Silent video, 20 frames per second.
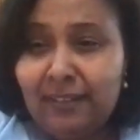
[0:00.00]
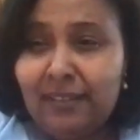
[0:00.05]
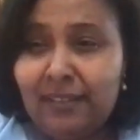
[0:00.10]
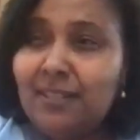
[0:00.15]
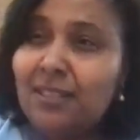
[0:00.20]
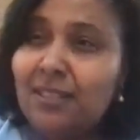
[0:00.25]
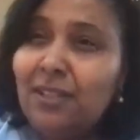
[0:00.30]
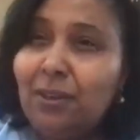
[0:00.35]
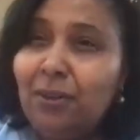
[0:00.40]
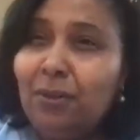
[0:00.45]

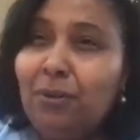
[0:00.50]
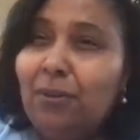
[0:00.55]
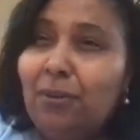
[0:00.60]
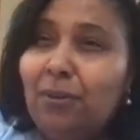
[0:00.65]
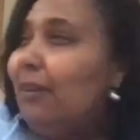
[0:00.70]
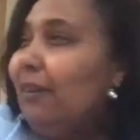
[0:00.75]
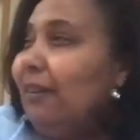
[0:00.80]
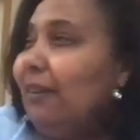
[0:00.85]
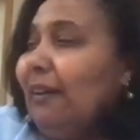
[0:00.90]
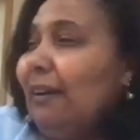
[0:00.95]

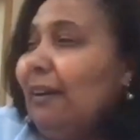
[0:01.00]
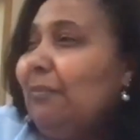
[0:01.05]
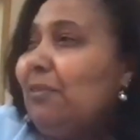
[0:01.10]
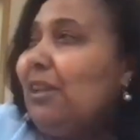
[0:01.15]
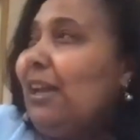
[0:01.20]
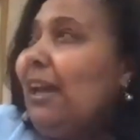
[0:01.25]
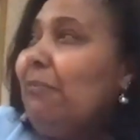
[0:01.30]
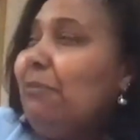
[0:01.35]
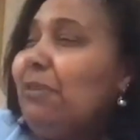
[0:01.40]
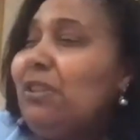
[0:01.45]
So
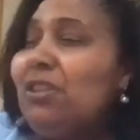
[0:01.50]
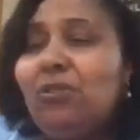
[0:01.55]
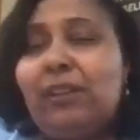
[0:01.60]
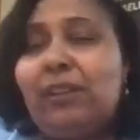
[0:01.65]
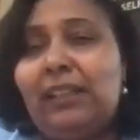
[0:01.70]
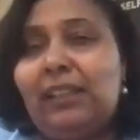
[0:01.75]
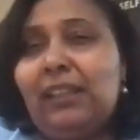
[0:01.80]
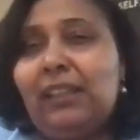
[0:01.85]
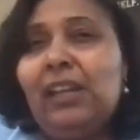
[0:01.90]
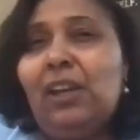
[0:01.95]
I was
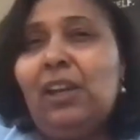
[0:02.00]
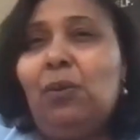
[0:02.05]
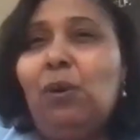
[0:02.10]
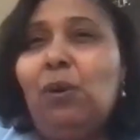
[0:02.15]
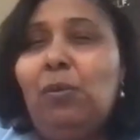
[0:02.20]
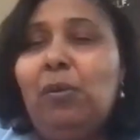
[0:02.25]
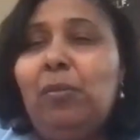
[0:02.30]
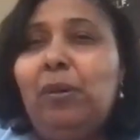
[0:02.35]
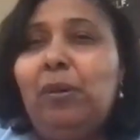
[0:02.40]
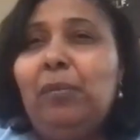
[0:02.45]
trying to think,
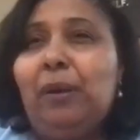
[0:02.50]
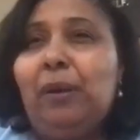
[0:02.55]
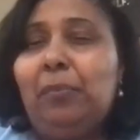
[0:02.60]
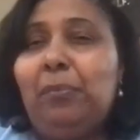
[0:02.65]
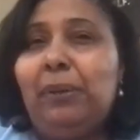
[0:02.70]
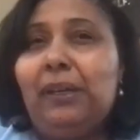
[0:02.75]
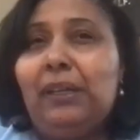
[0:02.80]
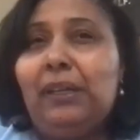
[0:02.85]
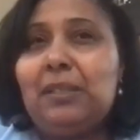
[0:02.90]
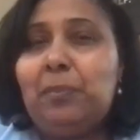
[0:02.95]
what would be my
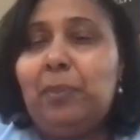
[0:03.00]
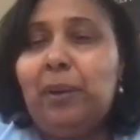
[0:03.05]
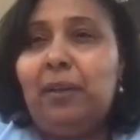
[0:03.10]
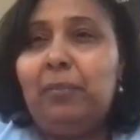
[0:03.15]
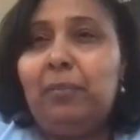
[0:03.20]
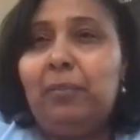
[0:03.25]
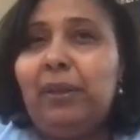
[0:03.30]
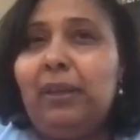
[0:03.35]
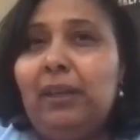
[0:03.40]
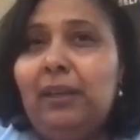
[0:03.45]
biggest
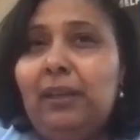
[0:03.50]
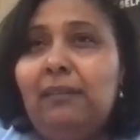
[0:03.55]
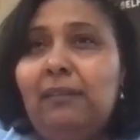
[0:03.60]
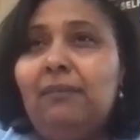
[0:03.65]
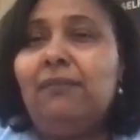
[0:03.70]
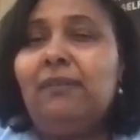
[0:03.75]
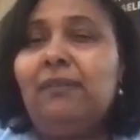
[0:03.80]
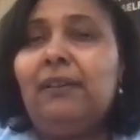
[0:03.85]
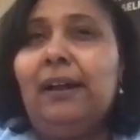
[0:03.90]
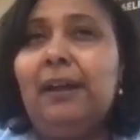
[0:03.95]
pet peeve?